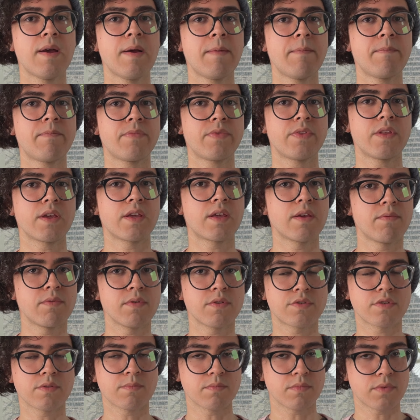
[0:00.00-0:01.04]
they give you
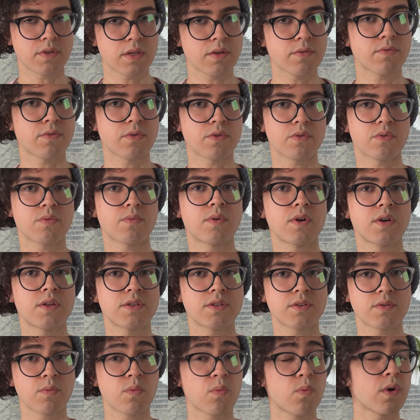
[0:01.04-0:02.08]
some default
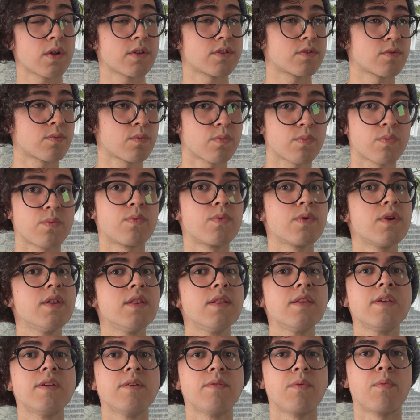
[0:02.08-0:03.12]
ones. What's
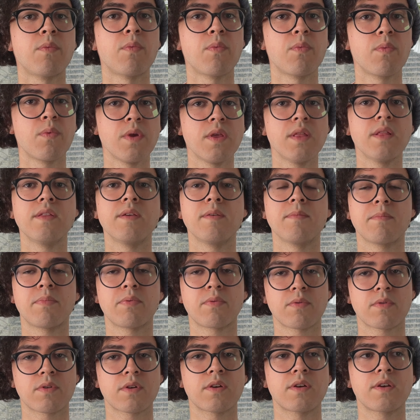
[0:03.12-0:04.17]
really, really
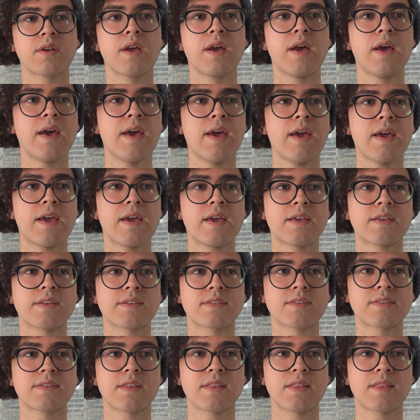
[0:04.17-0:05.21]
important
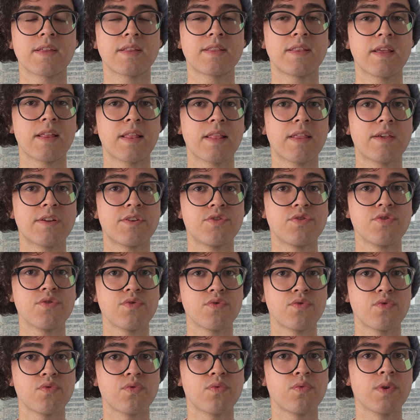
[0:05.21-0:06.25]
is that they let you
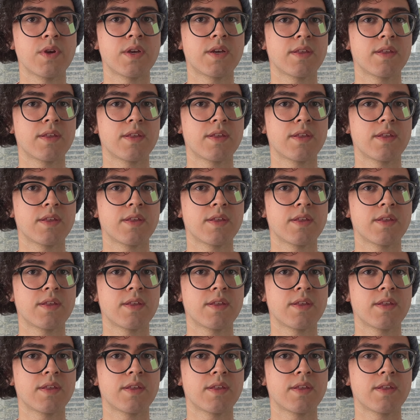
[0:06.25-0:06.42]
tweak